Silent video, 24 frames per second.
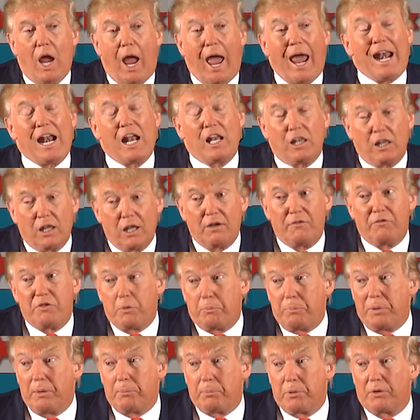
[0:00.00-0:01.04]
And I love the
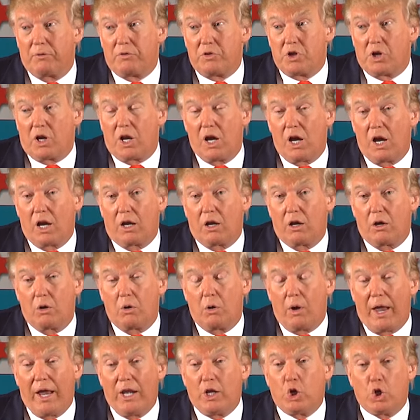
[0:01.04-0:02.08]
people of
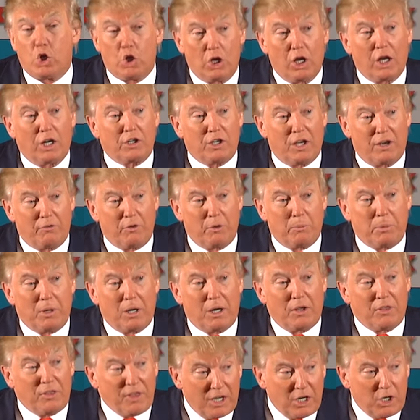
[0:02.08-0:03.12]
Chicago, and good luck to
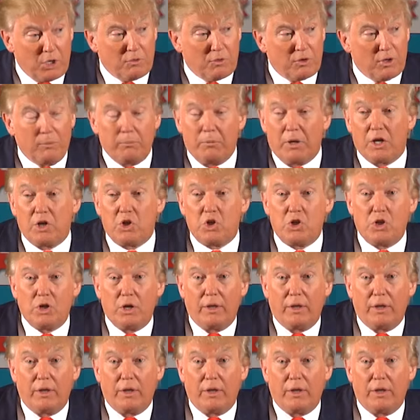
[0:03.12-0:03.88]
everybody. Thank you very much.